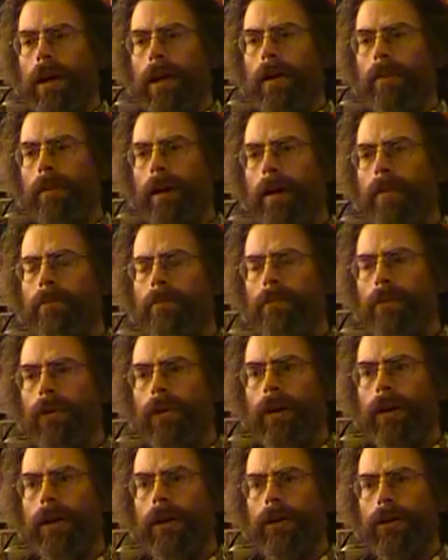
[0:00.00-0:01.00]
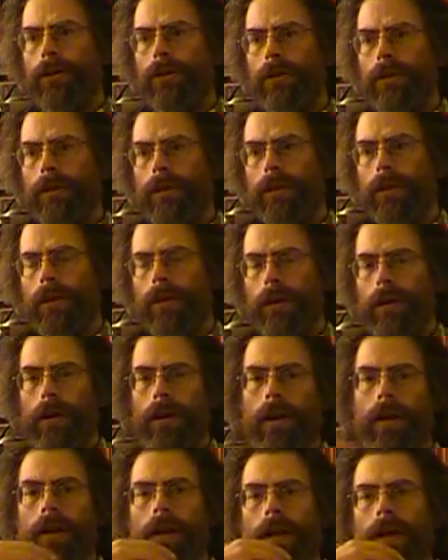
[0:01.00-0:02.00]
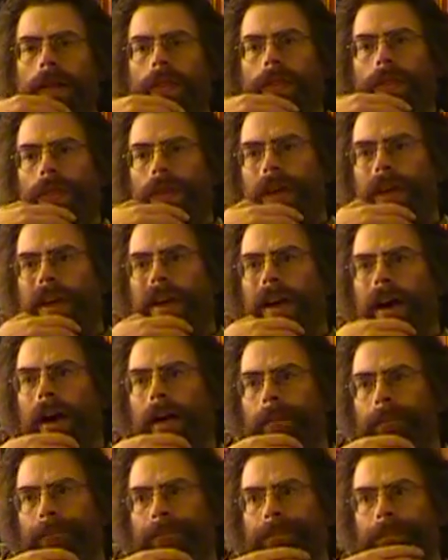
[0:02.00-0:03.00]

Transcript: game i'm more interested in the um,